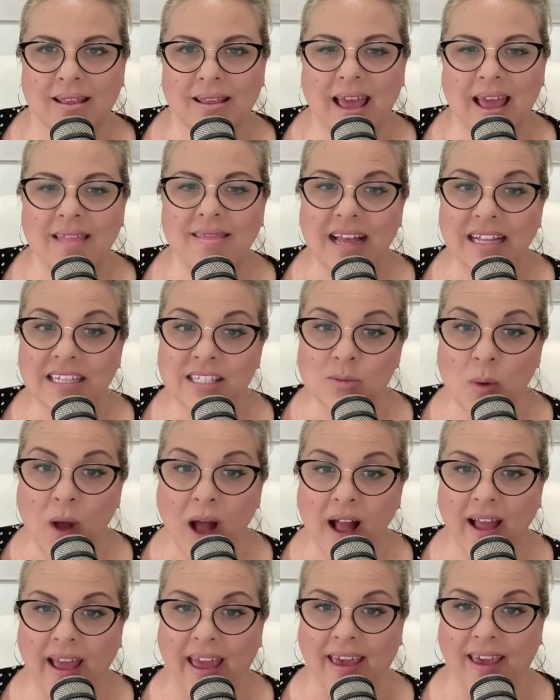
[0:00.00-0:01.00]
And that's
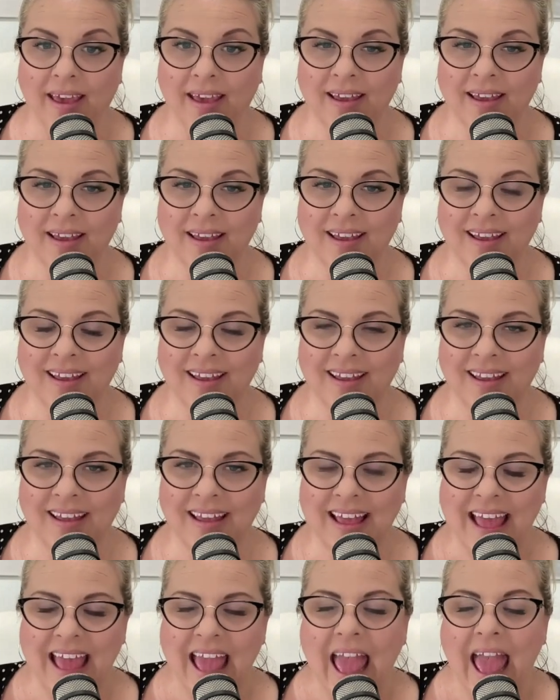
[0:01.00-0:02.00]
why.
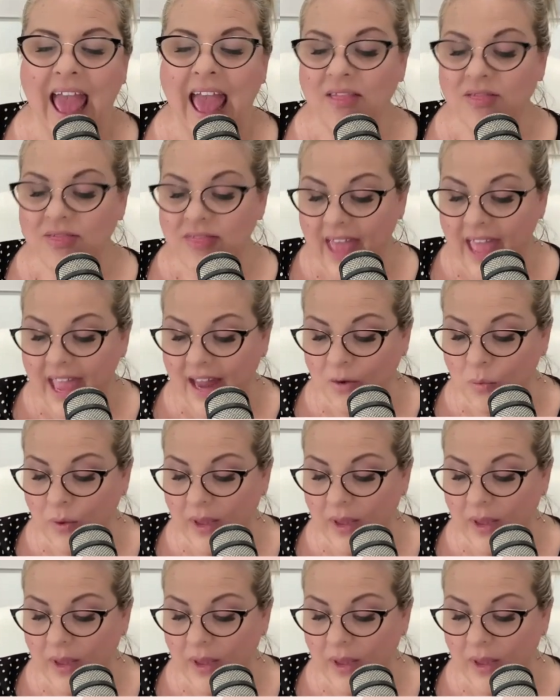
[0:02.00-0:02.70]
And then